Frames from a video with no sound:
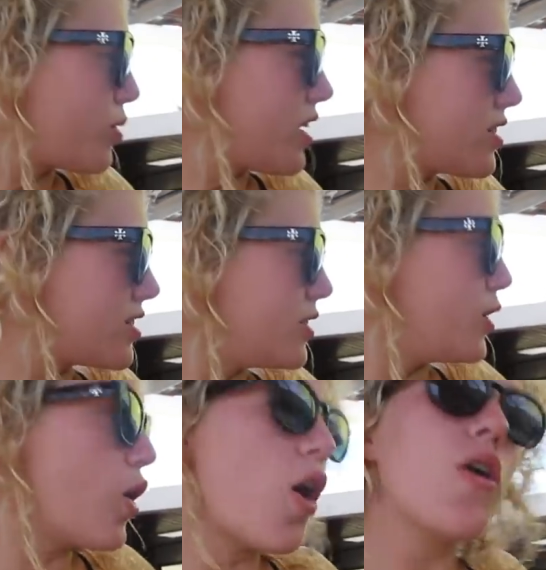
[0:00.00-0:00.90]
What else is
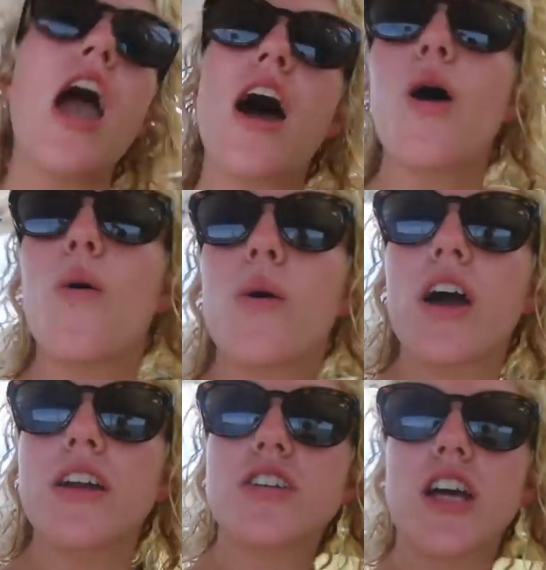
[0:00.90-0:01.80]
new? Oh yeah, we're
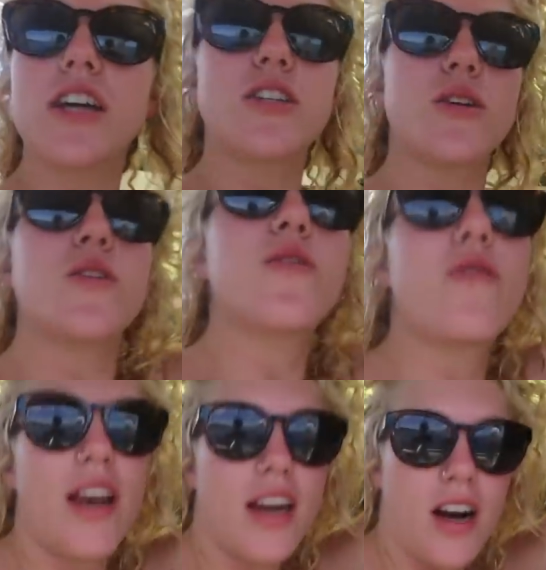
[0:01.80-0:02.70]
gonna try to find